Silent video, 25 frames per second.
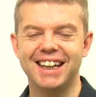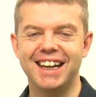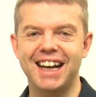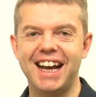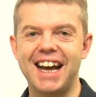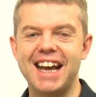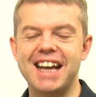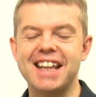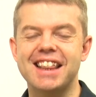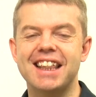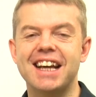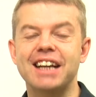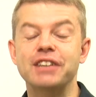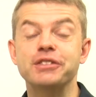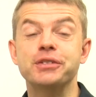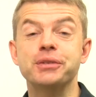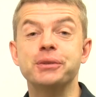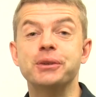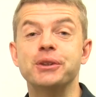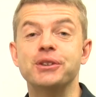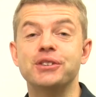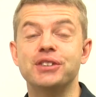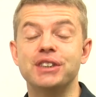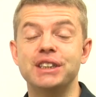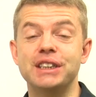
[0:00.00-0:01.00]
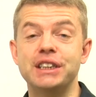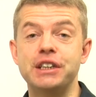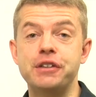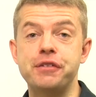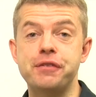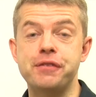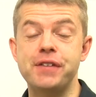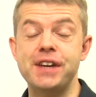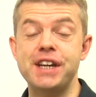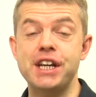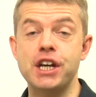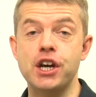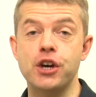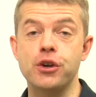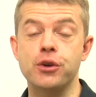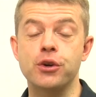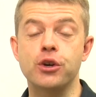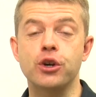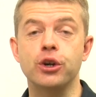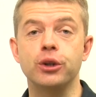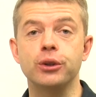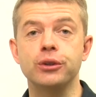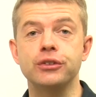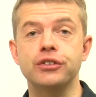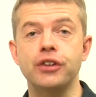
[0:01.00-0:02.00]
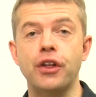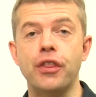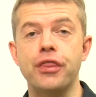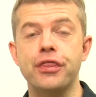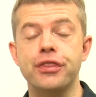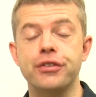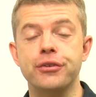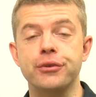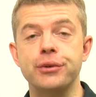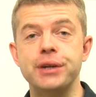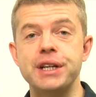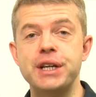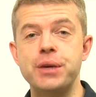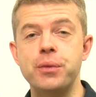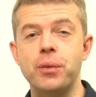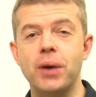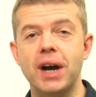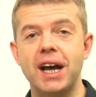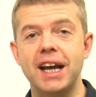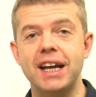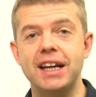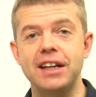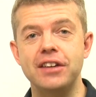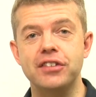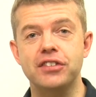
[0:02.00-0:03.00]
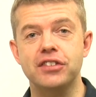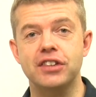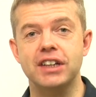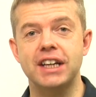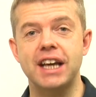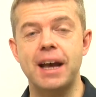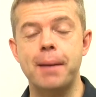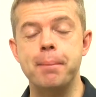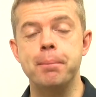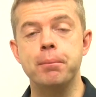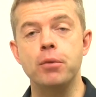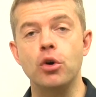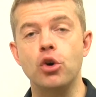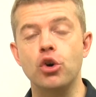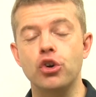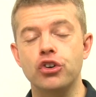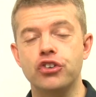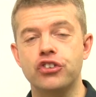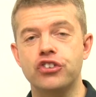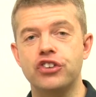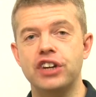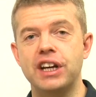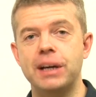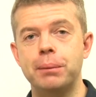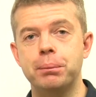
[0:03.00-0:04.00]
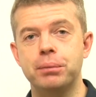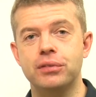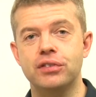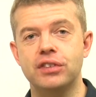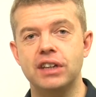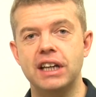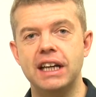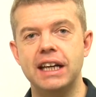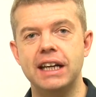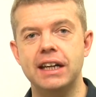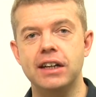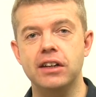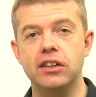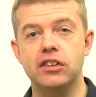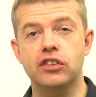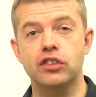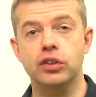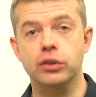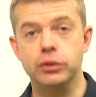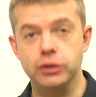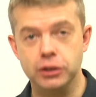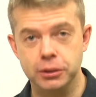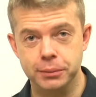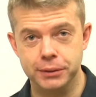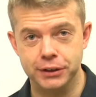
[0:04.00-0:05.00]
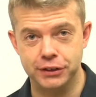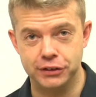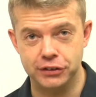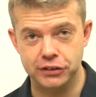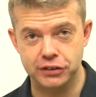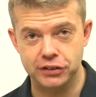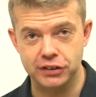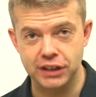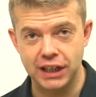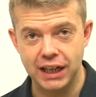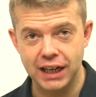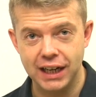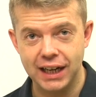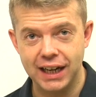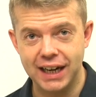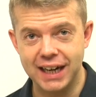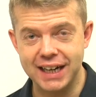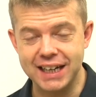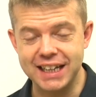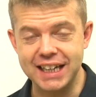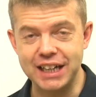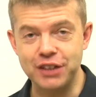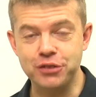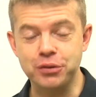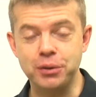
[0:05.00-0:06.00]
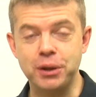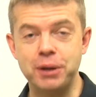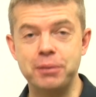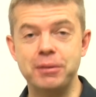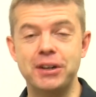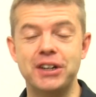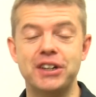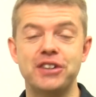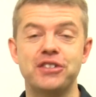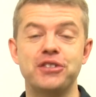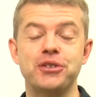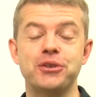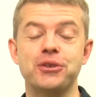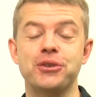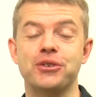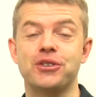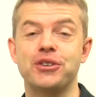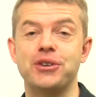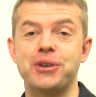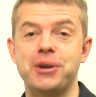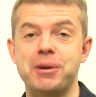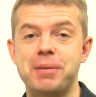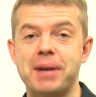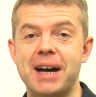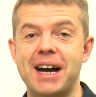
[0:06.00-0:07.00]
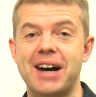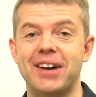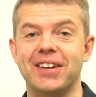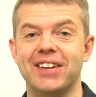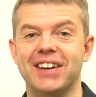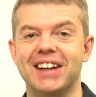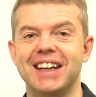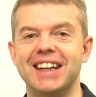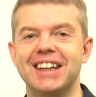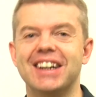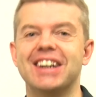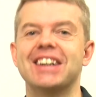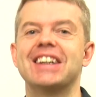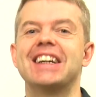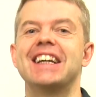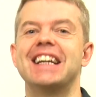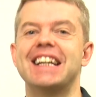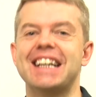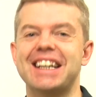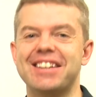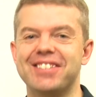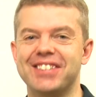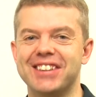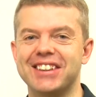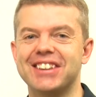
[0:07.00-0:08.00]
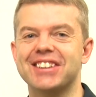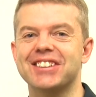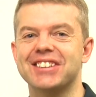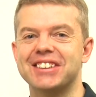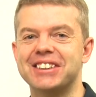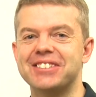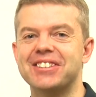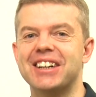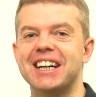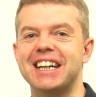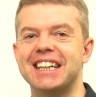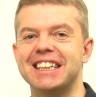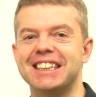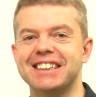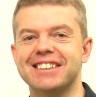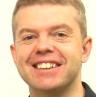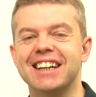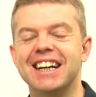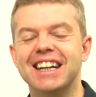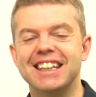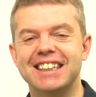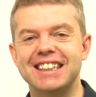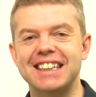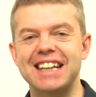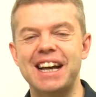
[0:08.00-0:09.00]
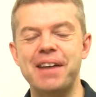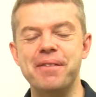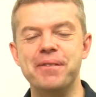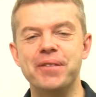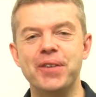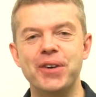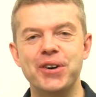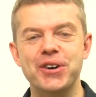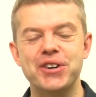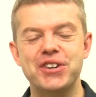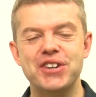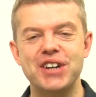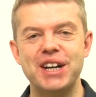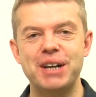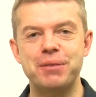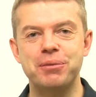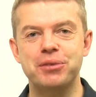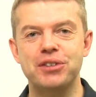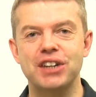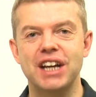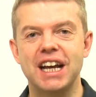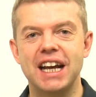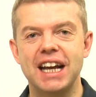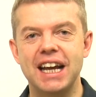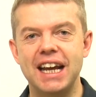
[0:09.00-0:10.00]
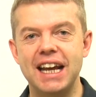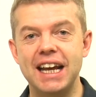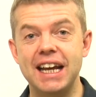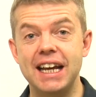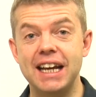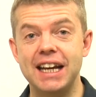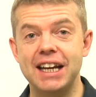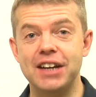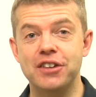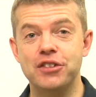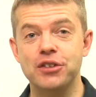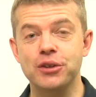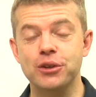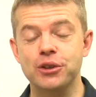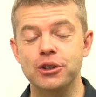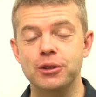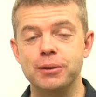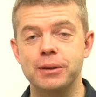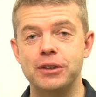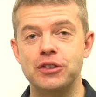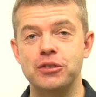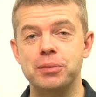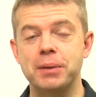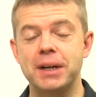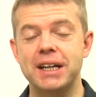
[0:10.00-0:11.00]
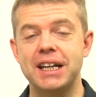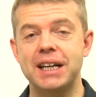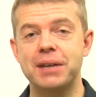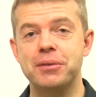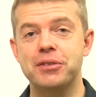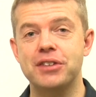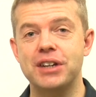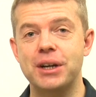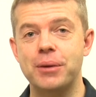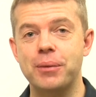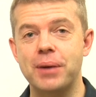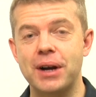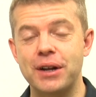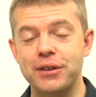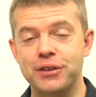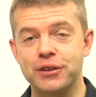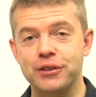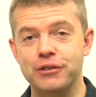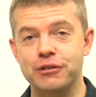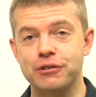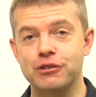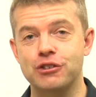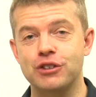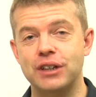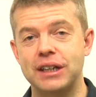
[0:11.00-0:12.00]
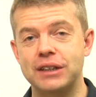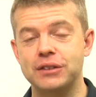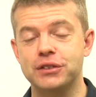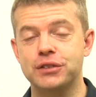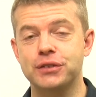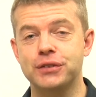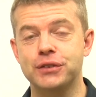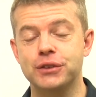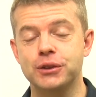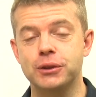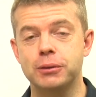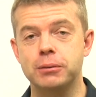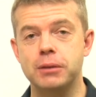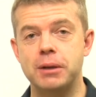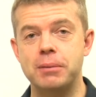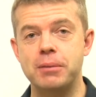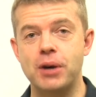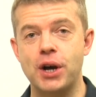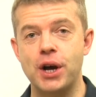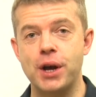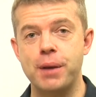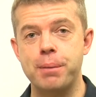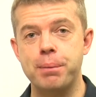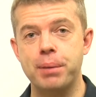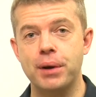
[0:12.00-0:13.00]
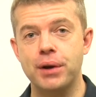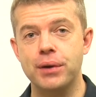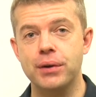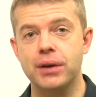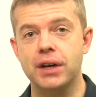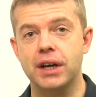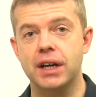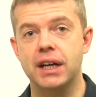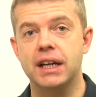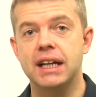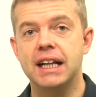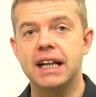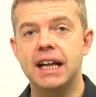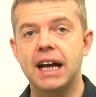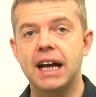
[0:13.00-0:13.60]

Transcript: Hey, thanks for watching this video called Three Ways to Get More Chips in Tournaments. And guess what I'm going to talk to you about? I'm going to give you three ways to get more chips in tournaments. My name's Nick Welthall from Transform My Poker,